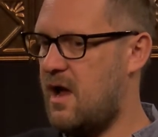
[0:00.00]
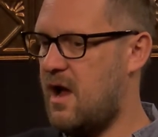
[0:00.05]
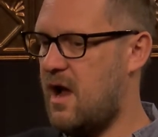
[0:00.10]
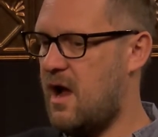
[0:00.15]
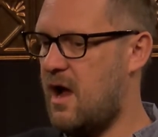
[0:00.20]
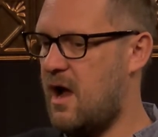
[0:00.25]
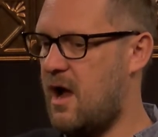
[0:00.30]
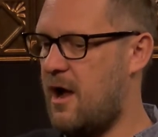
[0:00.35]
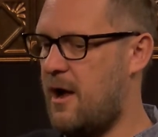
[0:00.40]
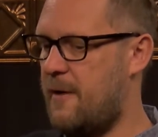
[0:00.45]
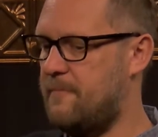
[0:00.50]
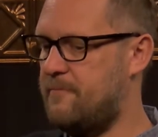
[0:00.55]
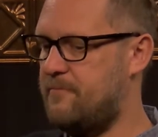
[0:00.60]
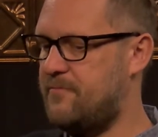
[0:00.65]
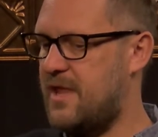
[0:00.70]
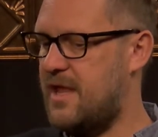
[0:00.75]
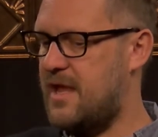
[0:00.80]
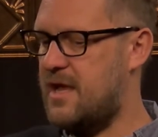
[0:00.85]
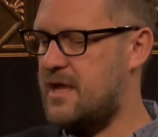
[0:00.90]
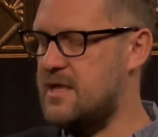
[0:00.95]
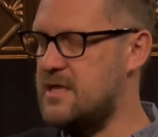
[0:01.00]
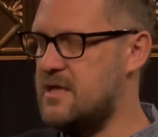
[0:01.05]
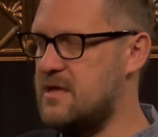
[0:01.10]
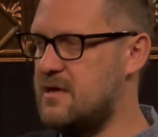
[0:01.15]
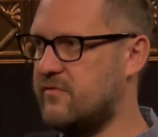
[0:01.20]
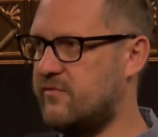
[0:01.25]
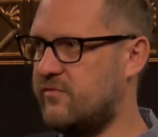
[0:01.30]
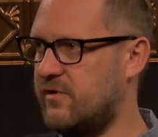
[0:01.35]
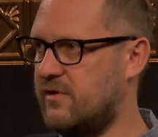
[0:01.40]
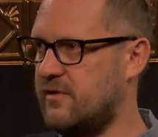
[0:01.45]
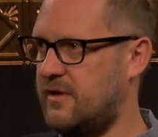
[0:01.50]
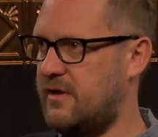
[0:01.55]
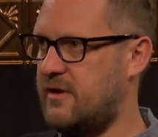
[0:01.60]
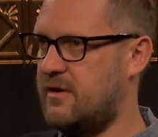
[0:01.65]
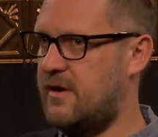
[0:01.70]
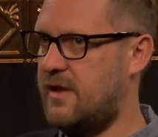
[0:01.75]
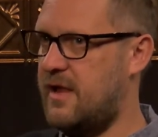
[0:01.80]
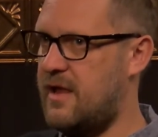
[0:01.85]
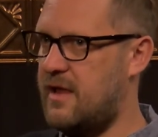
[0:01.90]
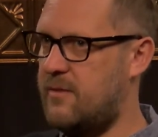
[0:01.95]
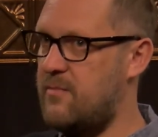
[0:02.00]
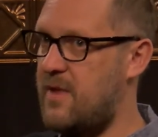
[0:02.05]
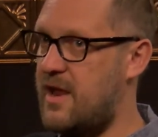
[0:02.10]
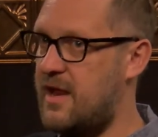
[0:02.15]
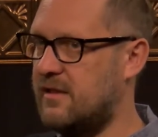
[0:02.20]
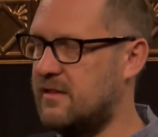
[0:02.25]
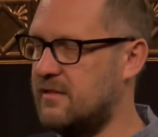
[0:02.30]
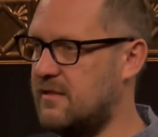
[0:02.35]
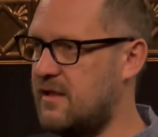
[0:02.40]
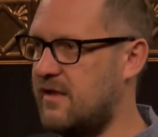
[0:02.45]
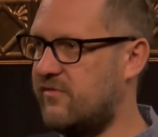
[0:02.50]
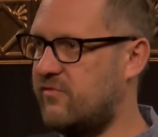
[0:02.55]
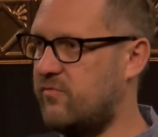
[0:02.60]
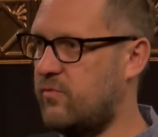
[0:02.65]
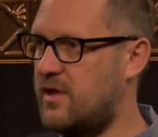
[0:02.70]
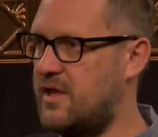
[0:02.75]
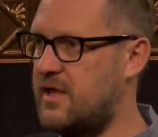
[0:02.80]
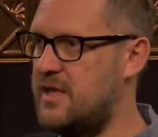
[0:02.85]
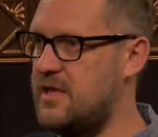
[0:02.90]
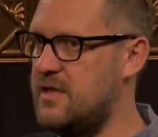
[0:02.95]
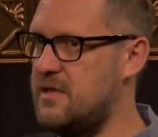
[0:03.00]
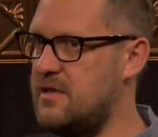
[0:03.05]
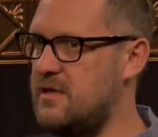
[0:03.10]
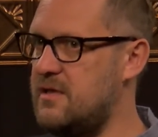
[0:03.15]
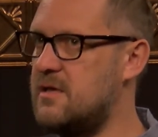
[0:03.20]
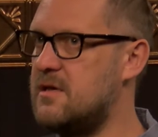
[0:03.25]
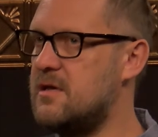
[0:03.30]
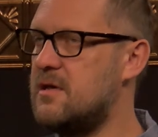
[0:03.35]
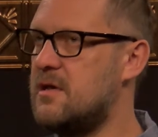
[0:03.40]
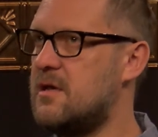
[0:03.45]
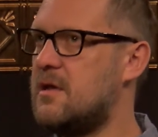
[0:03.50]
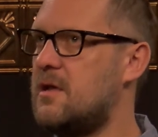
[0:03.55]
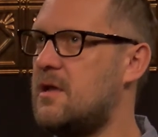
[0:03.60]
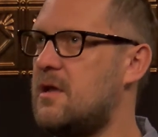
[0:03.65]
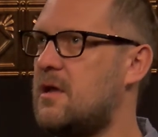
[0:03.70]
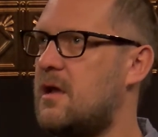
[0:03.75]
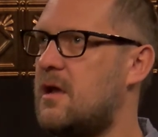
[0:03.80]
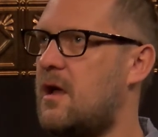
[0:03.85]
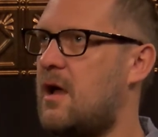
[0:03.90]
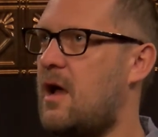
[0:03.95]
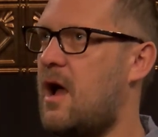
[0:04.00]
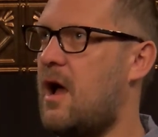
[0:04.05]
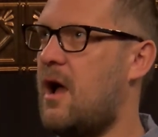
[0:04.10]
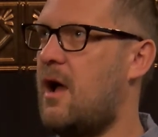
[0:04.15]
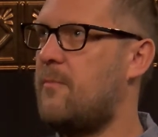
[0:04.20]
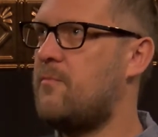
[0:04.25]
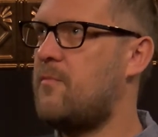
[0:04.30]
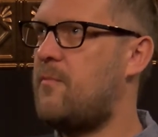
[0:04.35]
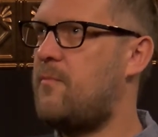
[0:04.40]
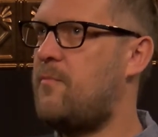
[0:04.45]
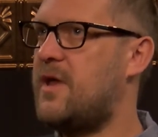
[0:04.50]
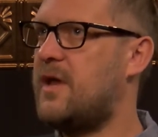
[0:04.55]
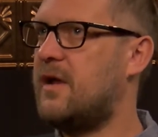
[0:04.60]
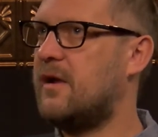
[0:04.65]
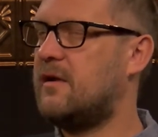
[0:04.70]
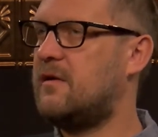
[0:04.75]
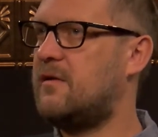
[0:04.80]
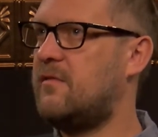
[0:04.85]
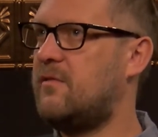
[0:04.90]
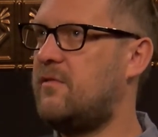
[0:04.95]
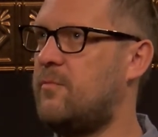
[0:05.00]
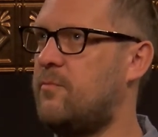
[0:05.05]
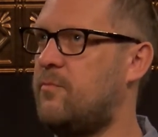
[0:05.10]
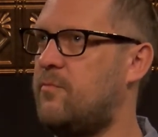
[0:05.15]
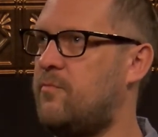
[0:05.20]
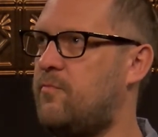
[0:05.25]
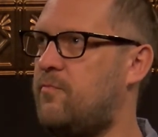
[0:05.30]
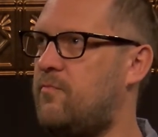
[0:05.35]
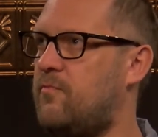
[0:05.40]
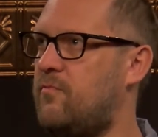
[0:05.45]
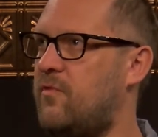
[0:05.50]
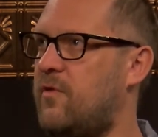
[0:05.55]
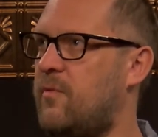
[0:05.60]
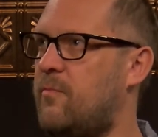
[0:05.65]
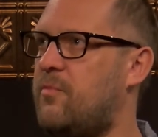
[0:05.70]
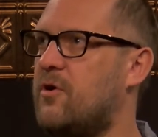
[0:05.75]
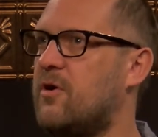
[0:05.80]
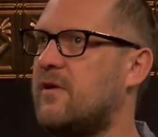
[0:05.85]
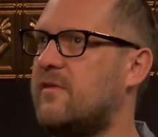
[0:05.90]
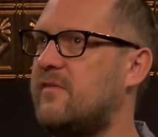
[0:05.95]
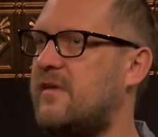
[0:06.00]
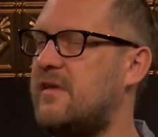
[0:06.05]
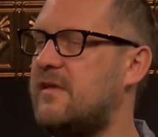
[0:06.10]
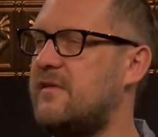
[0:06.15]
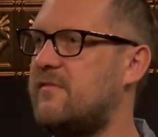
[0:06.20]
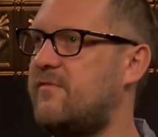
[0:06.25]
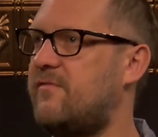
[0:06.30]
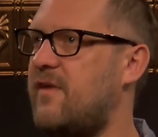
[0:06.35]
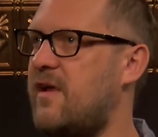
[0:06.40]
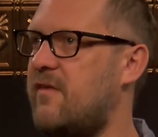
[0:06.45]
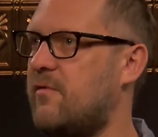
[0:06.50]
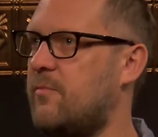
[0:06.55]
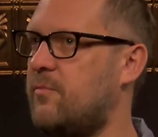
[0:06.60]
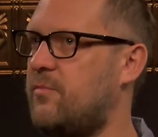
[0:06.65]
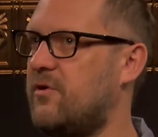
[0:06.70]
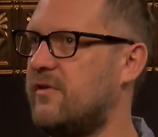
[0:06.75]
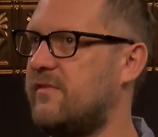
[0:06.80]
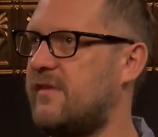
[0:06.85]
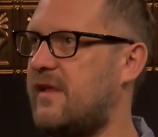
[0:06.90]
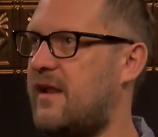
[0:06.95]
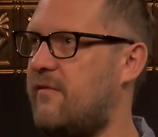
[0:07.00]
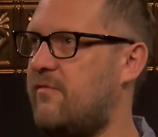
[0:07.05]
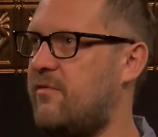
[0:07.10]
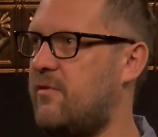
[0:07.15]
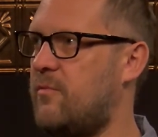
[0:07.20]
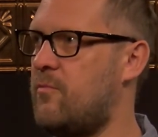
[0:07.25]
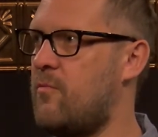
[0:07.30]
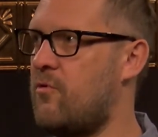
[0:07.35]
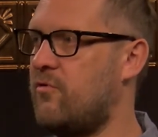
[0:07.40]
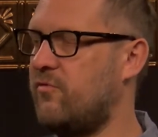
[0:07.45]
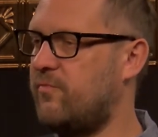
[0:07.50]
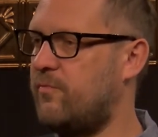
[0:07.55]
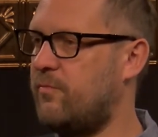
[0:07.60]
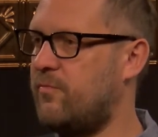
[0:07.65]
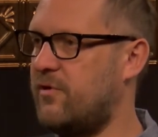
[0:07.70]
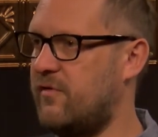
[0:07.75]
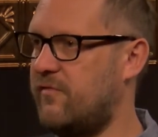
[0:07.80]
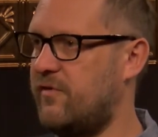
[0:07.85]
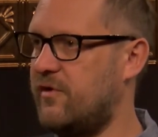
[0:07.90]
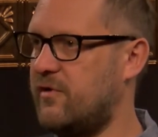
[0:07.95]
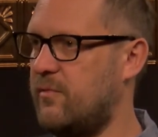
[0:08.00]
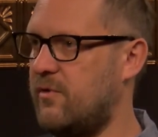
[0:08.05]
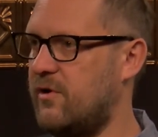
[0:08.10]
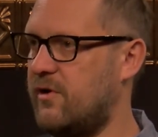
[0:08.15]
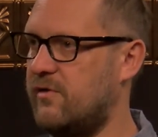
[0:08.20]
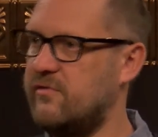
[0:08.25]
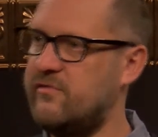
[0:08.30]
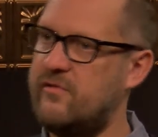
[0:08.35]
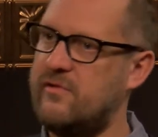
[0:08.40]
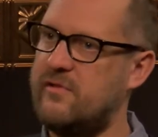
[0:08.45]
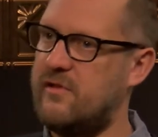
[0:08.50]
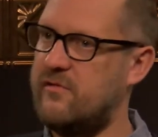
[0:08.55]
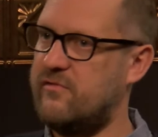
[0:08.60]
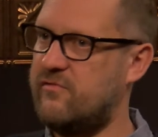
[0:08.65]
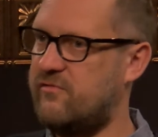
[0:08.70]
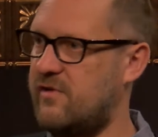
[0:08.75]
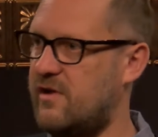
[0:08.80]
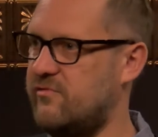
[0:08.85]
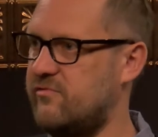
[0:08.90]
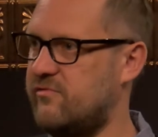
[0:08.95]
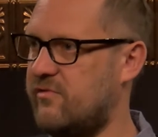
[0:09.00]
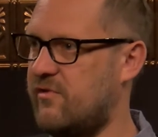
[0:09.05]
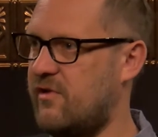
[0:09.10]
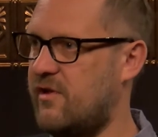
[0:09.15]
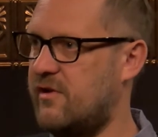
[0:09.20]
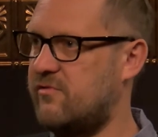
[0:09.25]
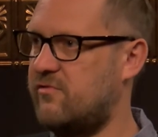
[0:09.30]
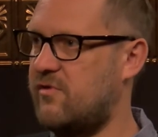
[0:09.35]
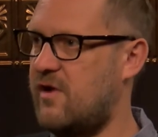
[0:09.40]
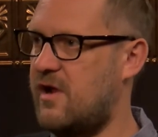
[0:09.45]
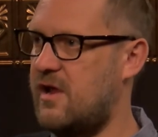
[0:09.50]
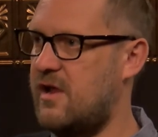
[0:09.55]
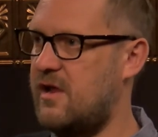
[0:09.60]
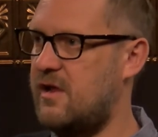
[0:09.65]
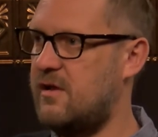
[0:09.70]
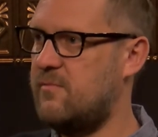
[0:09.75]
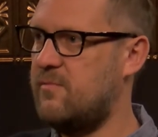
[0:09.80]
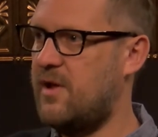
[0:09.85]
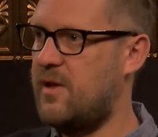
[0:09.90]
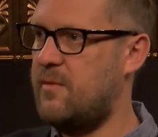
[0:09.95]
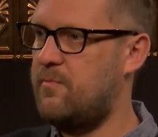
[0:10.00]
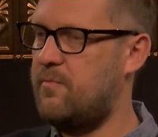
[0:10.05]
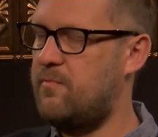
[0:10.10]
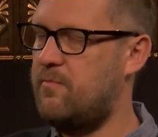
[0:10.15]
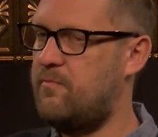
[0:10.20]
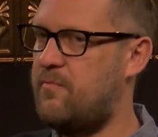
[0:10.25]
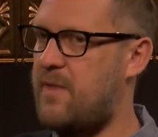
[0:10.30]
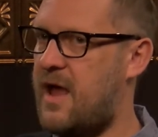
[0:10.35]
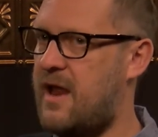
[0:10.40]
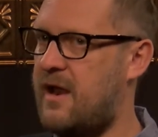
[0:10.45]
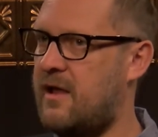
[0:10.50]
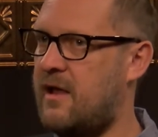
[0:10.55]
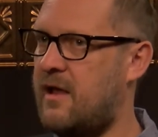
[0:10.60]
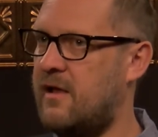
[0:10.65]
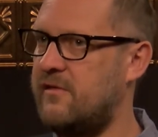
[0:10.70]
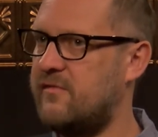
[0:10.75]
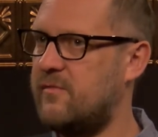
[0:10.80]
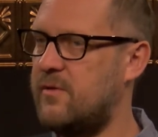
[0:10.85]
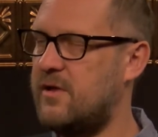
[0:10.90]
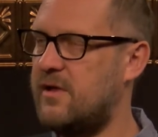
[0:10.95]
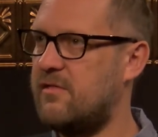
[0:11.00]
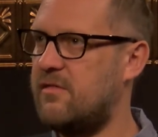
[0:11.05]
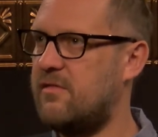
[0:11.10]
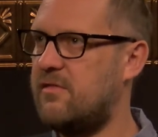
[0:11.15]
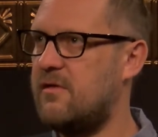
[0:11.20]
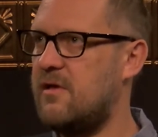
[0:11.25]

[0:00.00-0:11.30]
And years earlier, he had made a list where he picked the books, his favorite books that have the most perfect murders. So like Strangers on a Train by Pat Highsmith,